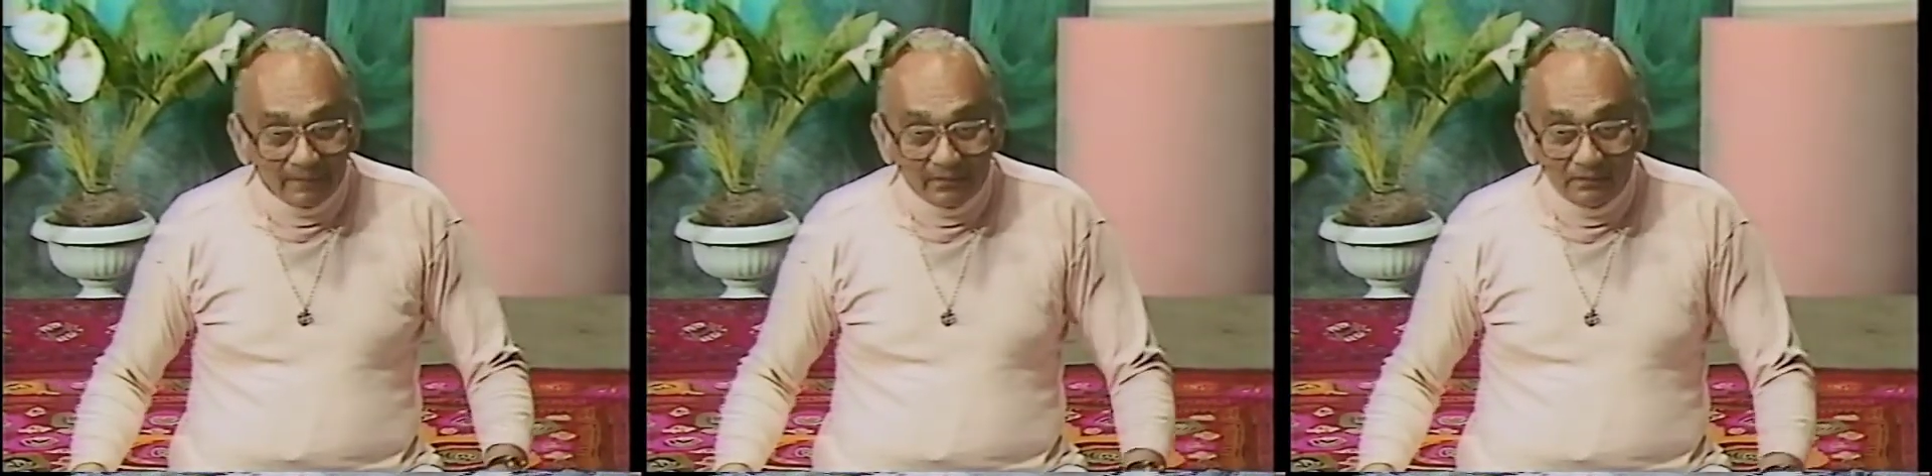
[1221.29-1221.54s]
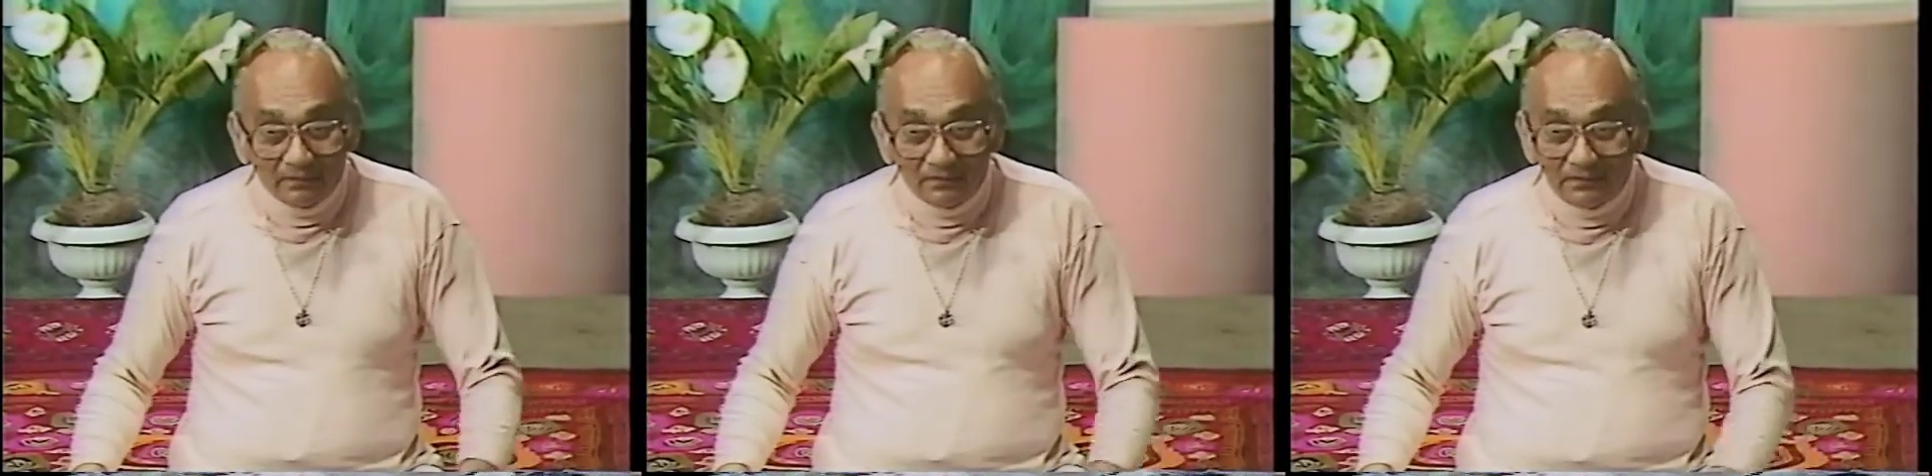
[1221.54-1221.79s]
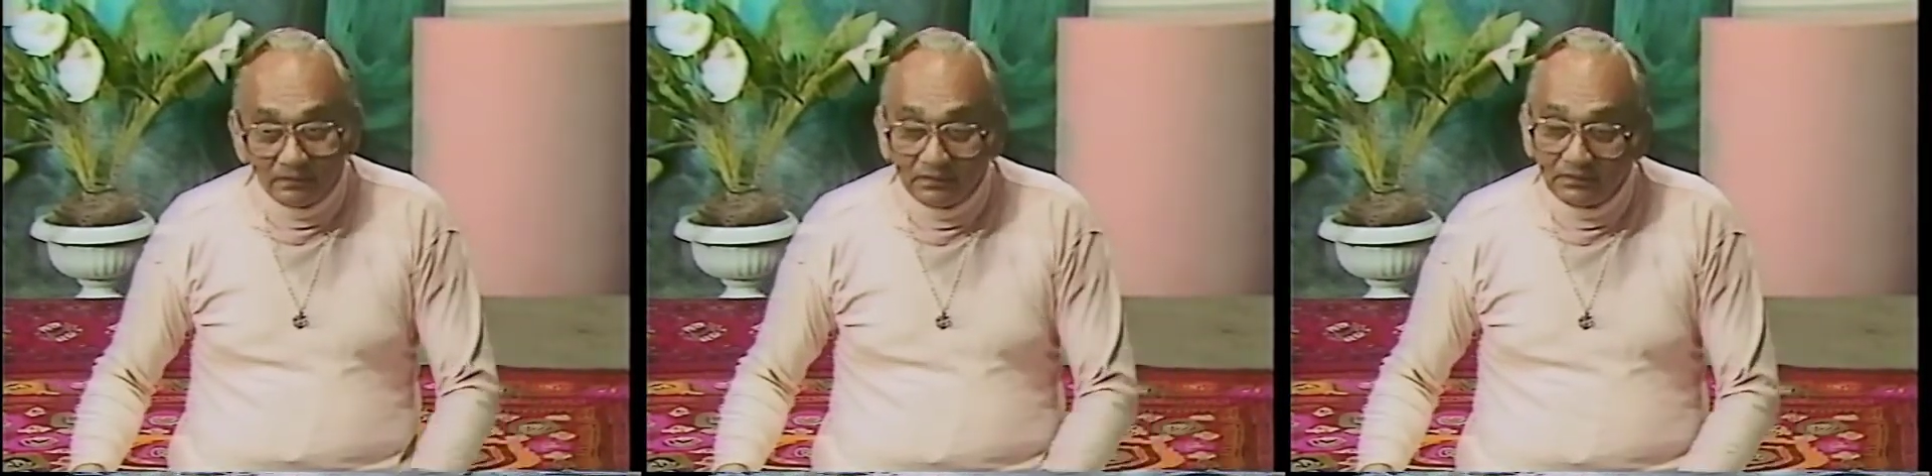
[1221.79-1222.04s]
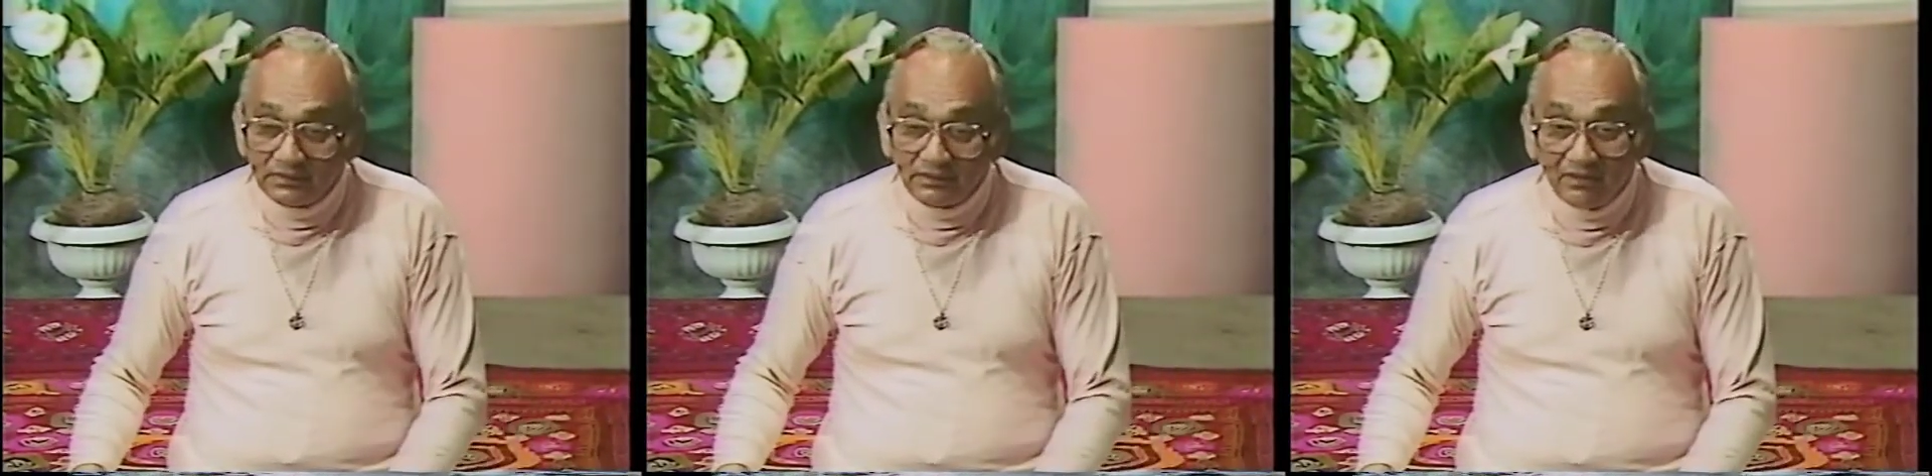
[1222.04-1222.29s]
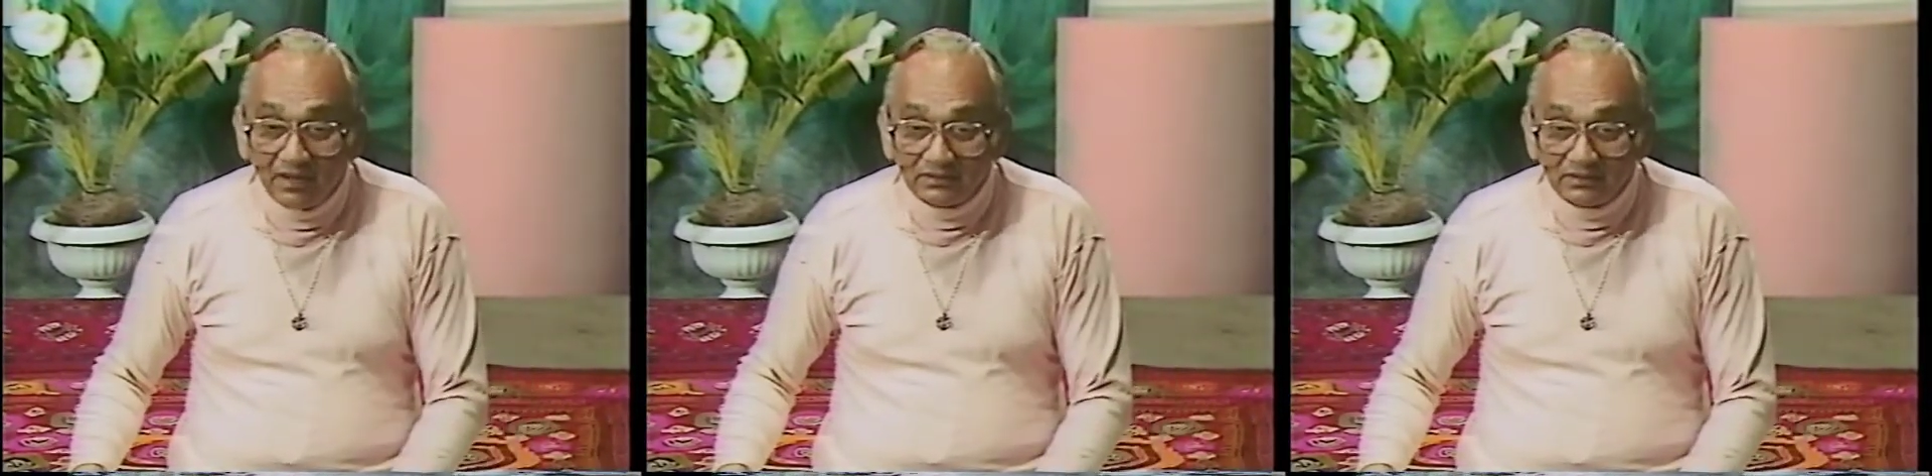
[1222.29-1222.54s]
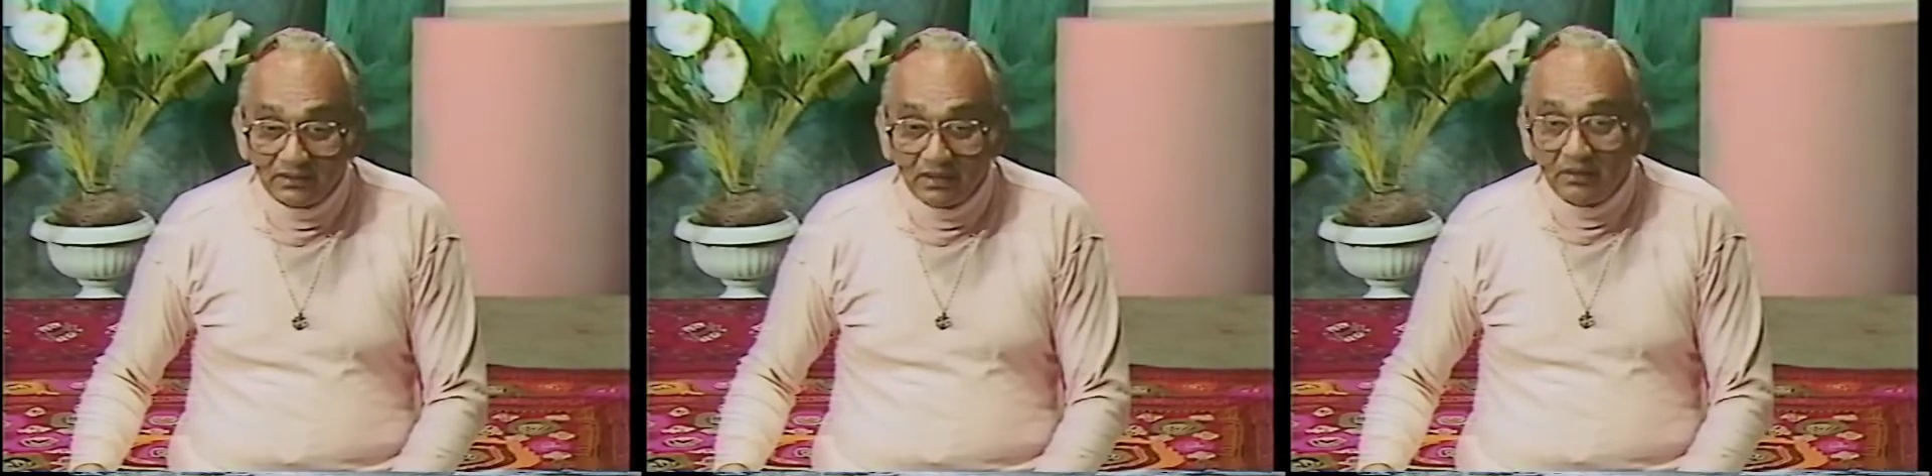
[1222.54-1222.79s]

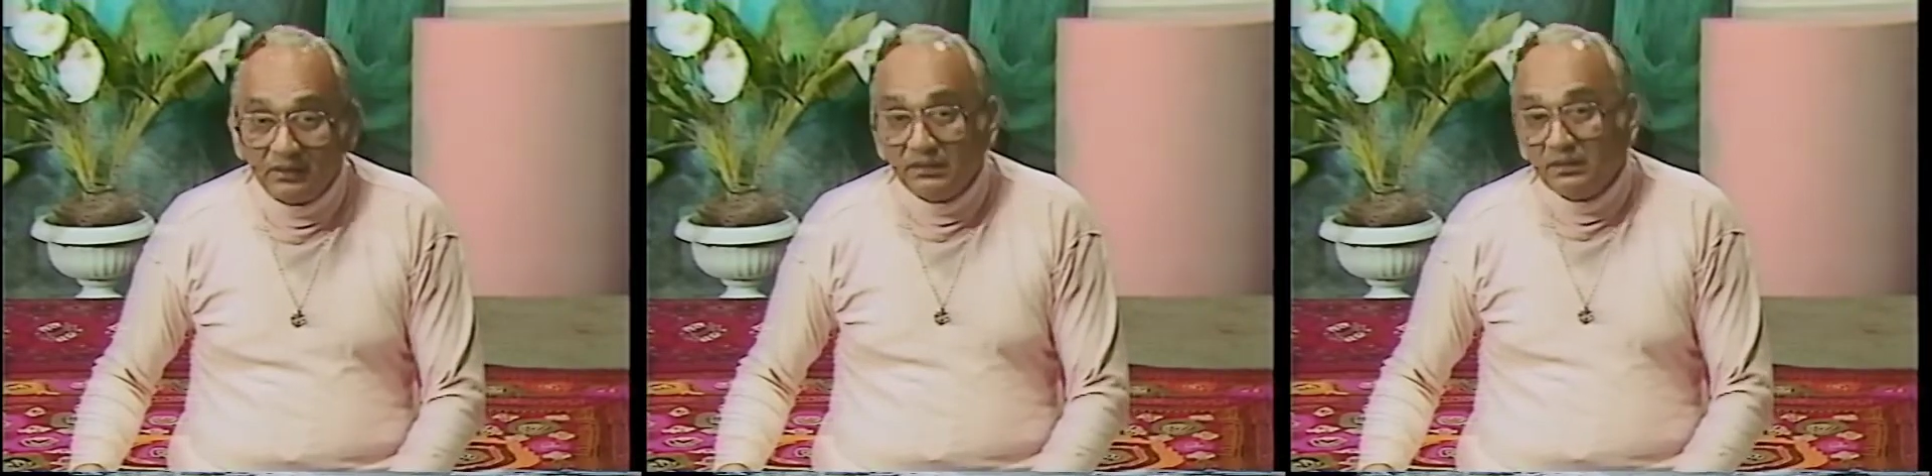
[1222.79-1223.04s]
Savasana.